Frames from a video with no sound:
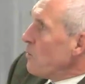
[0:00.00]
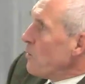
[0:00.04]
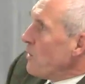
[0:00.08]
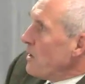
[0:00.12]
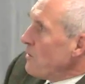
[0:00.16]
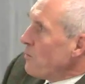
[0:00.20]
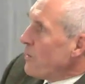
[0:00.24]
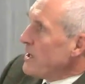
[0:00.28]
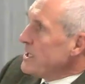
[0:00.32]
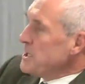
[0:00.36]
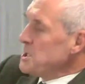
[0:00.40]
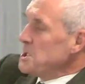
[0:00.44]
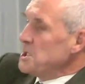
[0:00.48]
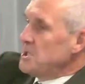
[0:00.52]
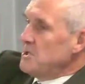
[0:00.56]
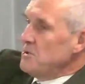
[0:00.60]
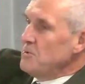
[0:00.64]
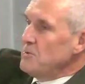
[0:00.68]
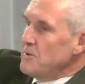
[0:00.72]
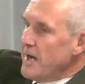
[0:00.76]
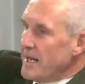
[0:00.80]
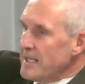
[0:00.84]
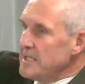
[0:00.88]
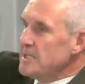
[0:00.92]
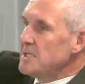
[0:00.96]
once
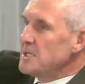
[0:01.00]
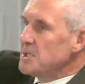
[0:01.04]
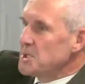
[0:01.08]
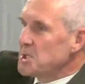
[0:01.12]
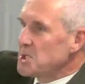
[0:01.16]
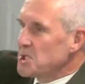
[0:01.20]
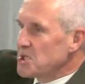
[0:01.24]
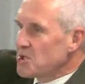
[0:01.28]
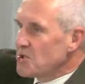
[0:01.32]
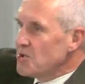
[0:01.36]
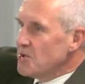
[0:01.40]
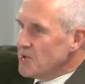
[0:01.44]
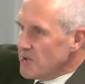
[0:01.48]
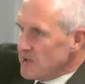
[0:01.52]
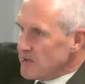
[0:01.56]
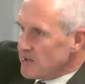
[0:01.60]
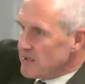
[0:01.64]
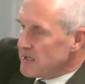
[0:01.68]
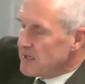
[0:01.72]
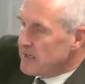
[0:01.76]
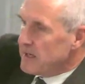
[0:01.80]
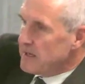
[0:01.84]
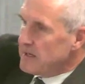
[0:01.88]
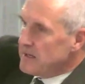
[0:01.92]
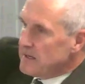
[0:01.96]
you understood
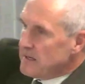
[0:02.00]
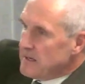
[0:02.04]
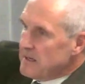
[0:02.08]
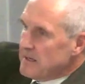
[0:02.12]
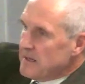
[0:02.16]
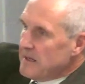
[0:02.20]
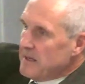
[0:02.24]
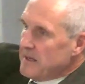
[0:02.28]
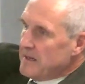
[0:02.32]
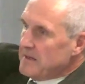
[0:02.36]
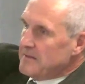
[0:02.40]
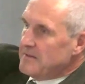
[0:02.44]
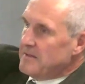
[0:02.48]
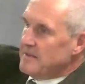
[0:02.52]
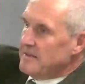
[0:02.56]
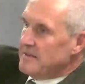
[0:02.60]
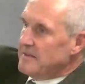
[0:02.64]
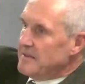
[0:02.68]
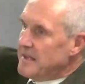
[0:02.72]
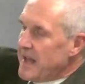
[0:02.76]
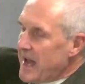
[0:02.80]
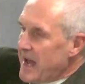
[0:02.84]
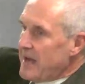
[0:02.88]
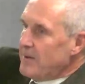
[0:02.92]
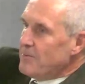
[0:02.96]
that
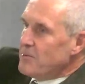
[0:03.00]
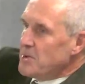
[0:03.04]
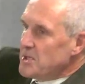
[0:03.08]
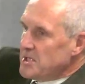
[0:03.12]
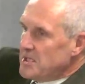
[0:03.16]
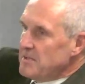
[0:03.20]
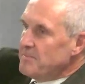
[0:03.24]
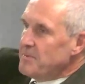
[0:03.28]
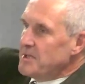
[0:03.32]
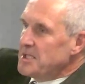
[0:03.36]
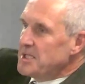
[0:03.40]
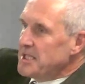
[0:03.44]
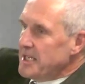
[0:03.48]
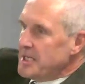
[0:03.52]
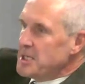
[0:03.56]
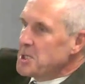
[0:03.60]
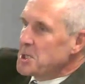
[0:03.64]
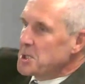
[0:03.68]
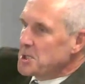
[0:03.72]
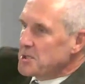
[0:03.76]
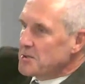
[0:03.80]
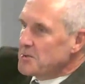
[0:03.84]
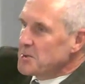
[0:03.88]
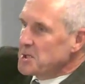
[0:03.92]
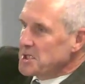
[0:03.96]
that was the
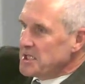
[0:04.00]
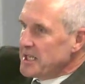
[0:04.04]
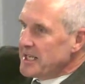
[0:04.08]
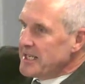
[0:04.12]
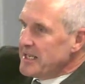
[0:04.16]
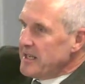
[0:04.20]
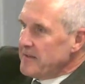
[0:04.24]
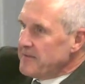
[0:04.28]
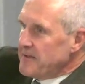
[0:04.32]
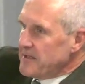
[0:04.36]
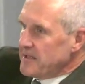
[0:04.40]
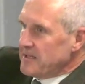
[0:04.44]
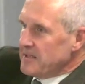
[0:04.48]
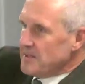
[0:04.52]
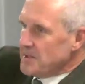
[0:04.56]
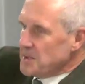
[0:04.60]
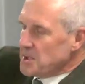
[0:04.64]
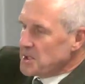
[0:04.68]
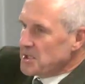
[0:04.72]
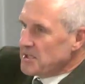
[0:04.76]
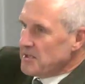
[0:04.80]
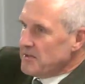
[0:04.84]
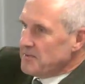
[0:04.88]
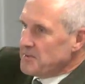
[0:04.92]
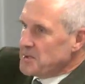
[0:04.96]
potential
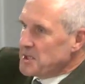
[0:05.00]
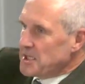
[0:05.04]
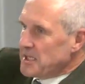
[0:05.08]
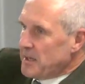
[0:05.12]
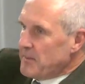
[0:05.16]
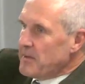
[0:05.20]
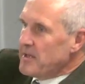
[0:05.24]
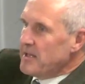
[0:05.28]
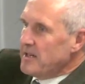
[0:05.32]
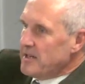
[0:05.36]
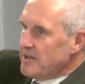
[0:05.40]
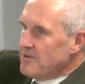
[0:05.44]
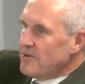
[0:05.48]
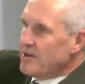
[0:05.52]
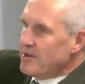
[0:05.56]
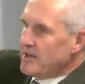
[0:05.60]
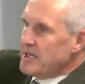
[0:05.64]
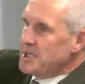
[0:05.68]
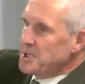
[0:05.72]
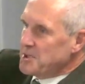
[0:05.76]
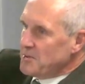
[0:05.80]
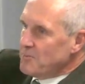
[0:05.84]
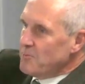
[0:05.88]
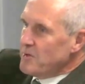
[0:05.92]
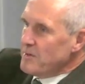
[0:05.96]
significance of yeah. some of the
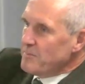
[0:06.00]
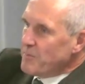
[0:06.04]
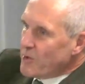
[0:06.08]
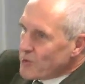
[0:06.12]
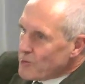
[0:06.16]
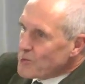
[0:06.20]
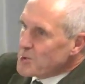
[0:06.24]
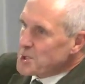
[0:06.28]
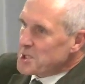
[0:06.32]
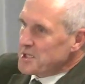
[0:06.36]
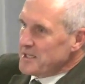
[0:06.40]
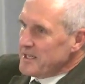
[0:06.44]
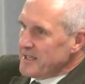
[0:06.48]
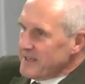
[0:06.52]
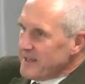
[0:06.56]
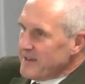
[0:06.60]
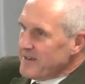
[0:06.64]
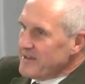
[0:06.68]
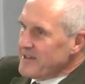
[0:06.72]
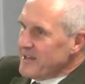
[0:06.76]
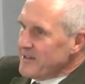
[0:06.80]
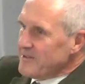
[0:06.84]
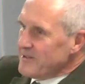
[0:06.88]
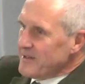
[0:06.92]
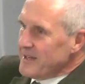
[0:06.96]
horizon reporting, you
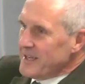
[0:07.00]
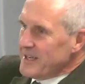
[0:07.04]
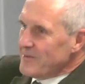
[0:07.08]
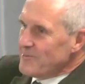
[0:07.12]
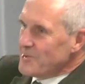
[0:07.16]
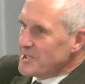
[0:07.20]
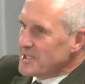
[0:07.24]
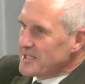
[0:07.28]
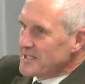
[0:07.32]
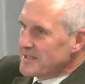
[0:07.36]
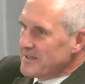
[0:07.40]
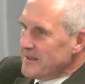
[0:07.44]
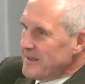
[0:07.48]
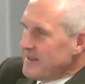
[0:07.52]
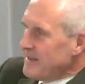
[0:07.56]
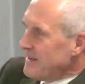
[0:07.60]
know, it was.